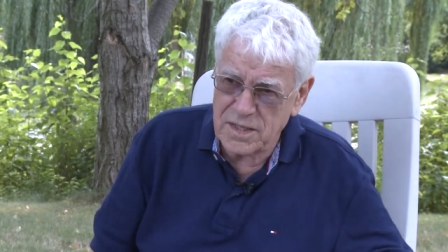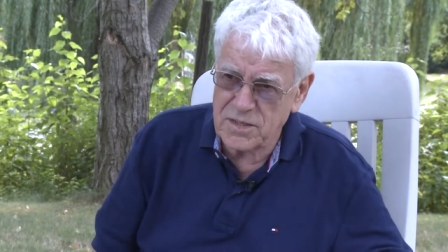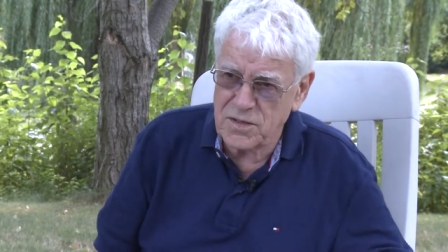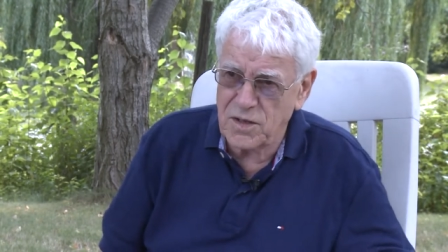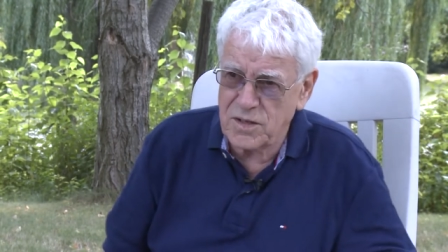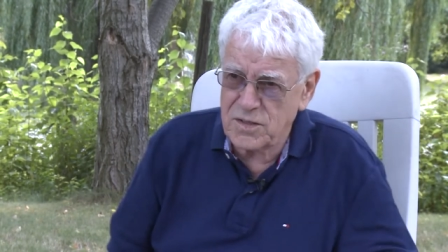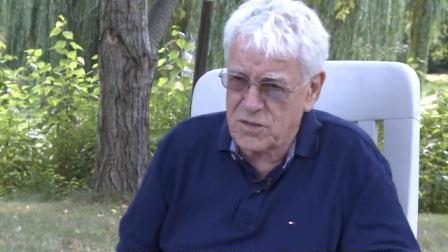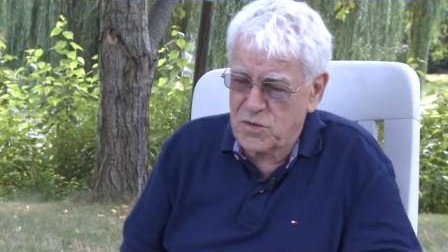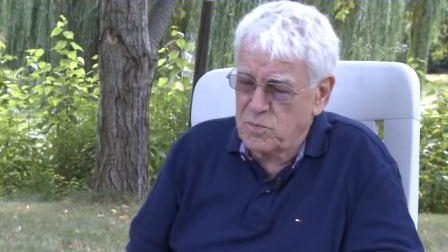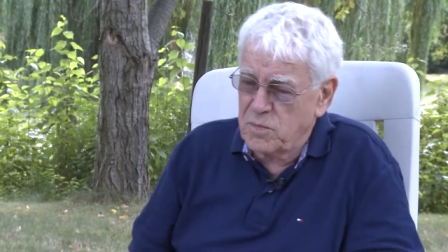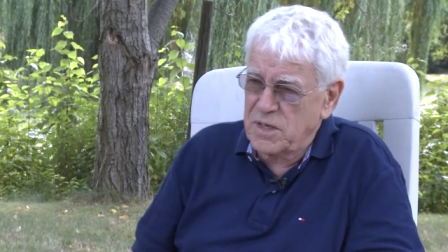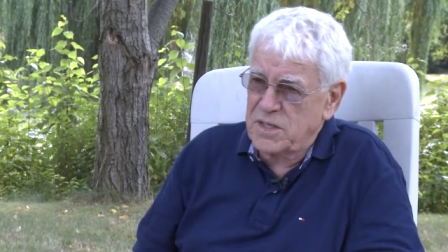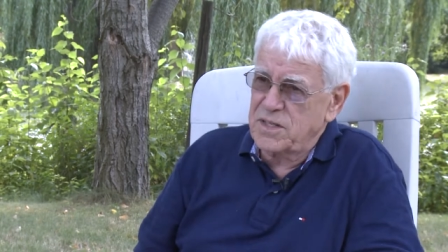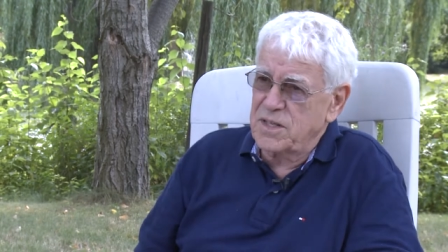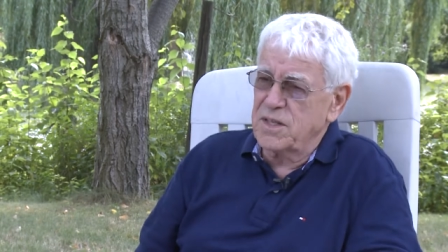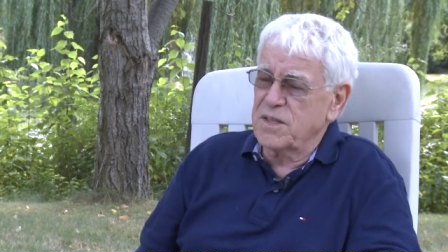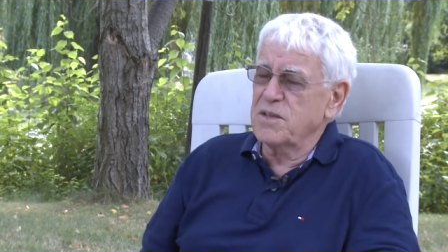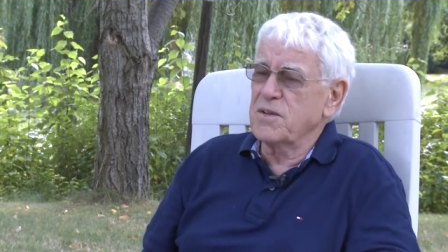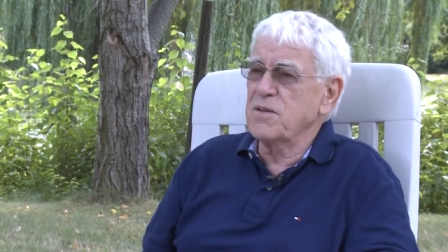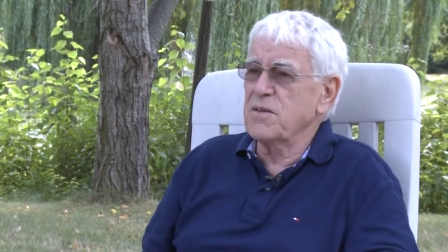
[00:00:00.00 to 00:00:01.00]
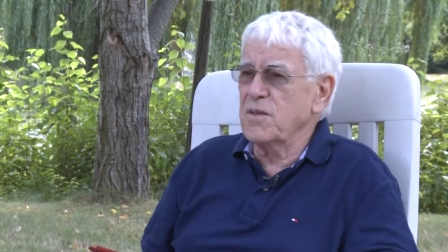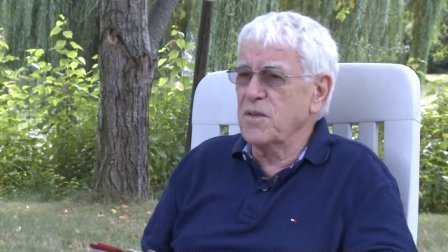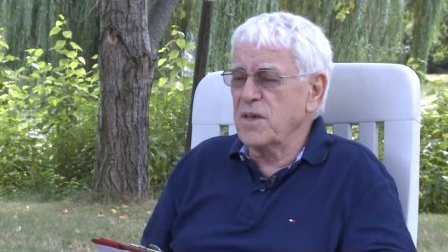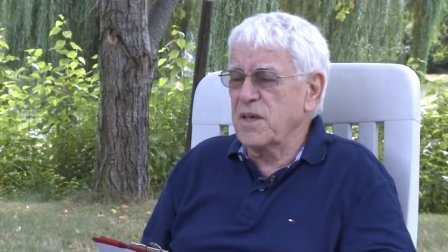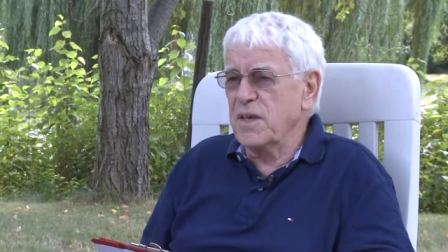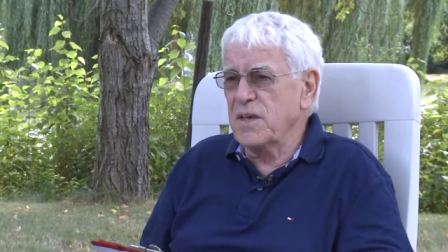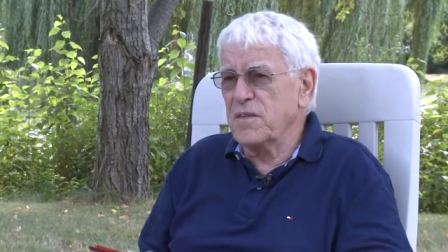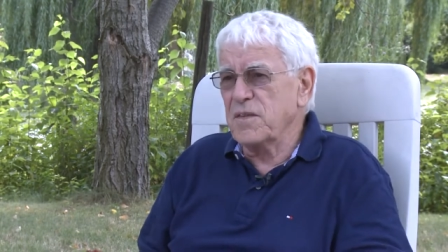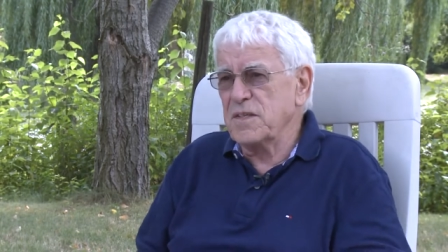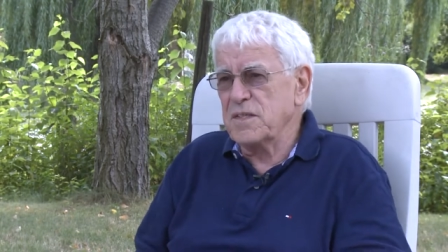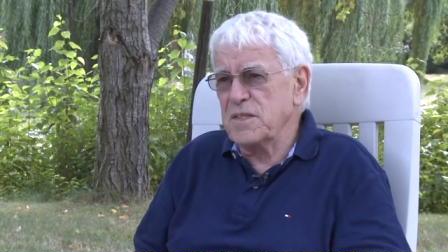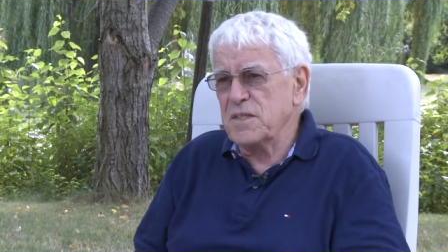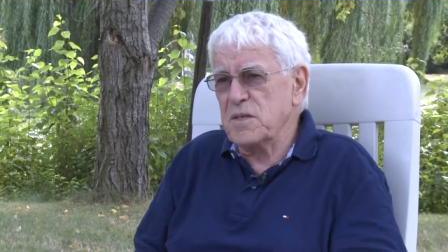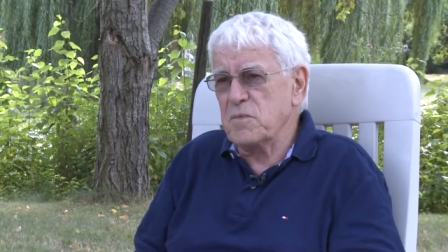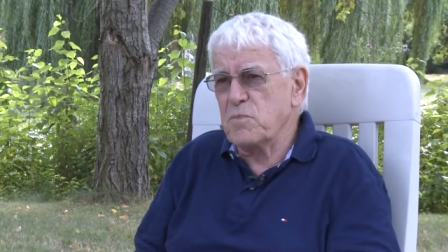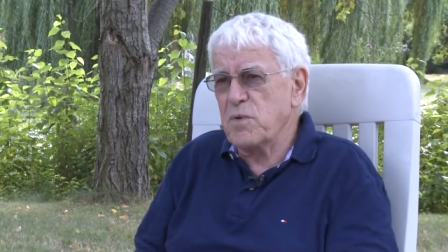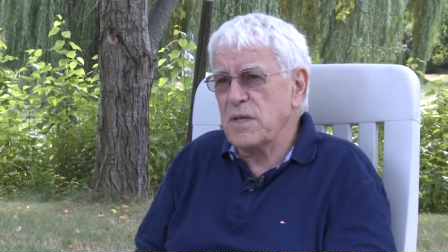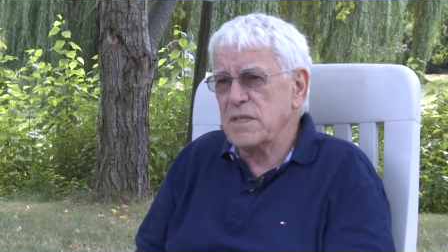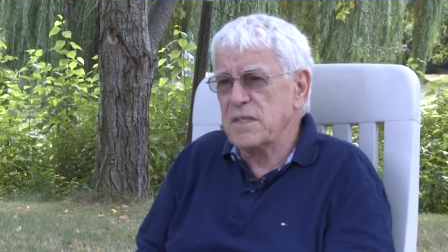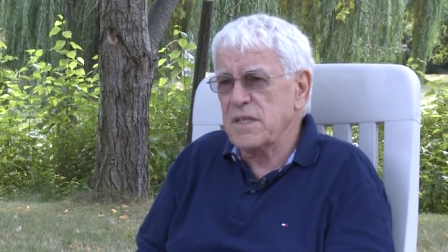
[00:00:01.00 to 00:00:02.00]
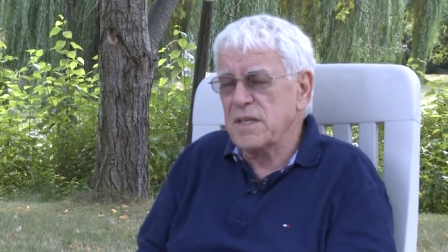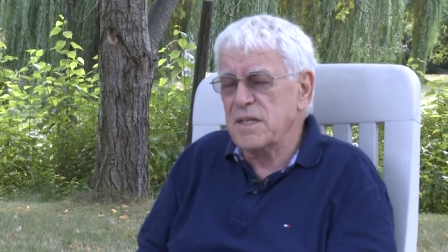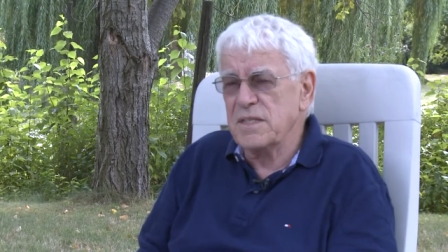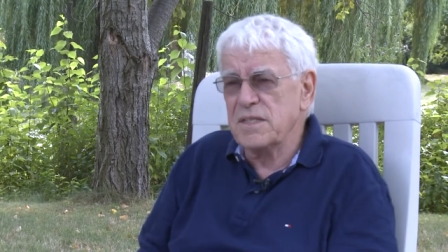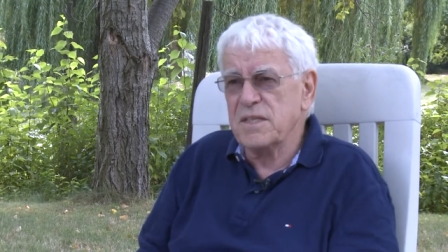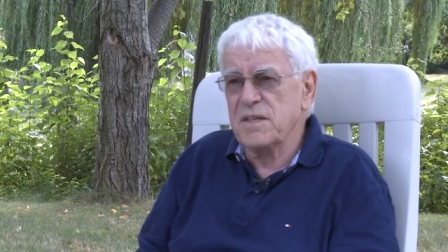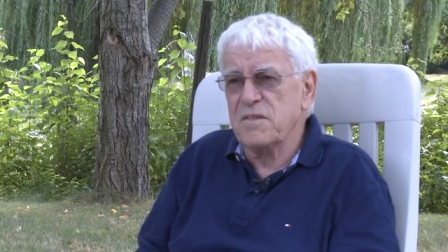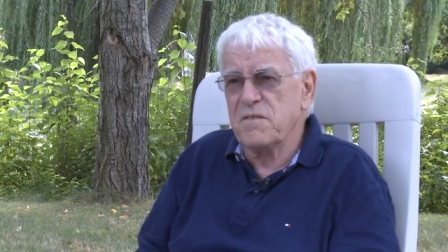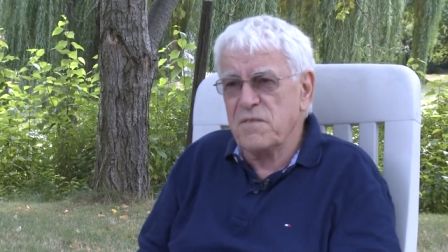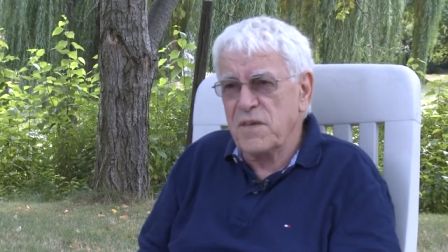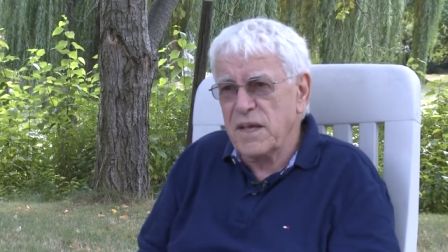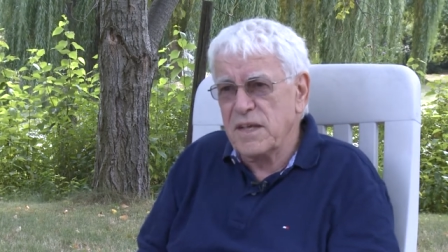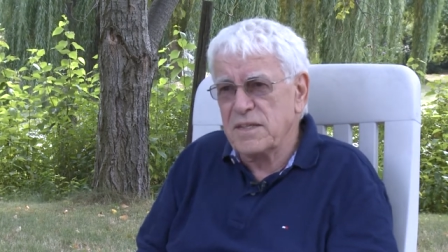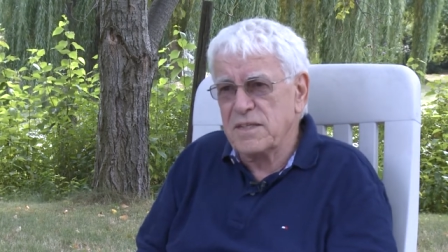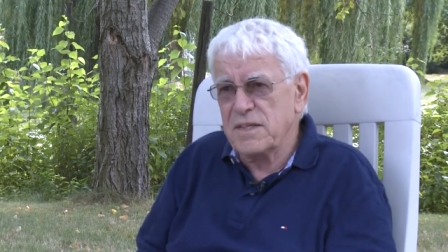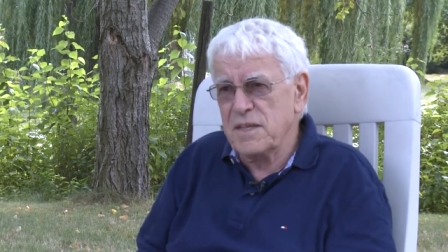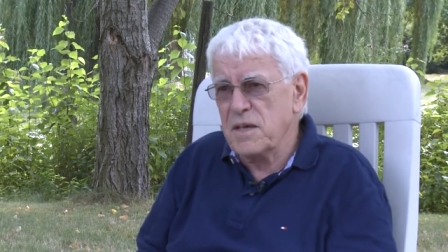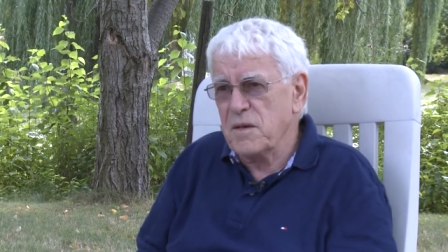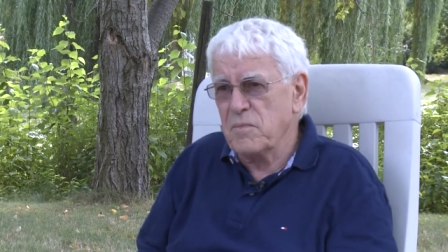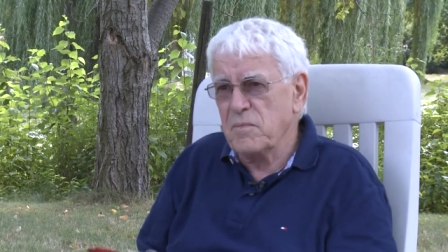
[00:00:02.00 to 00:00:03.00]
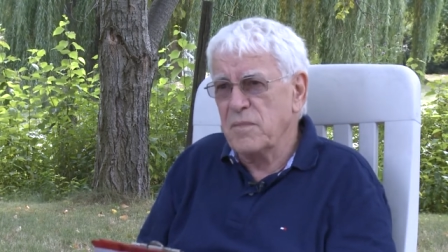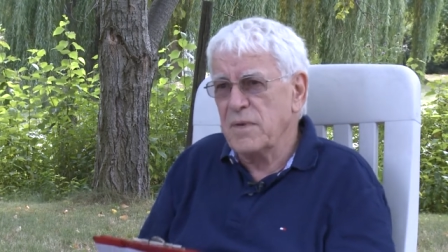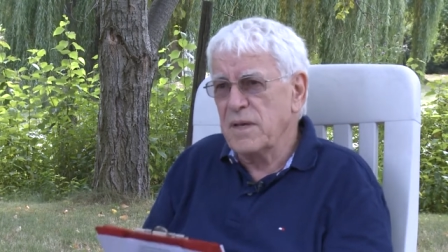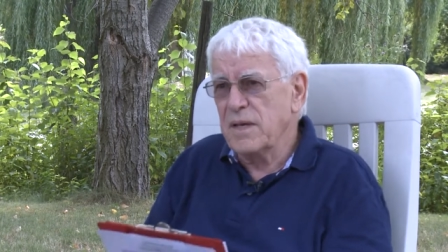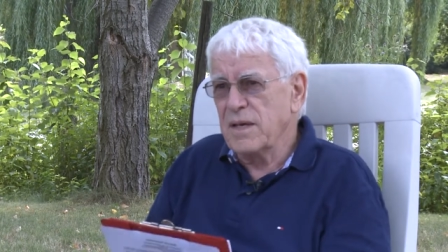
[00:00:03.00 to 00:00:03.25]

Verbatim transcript: It's not so much that they're looking at this as a precedence that affects them.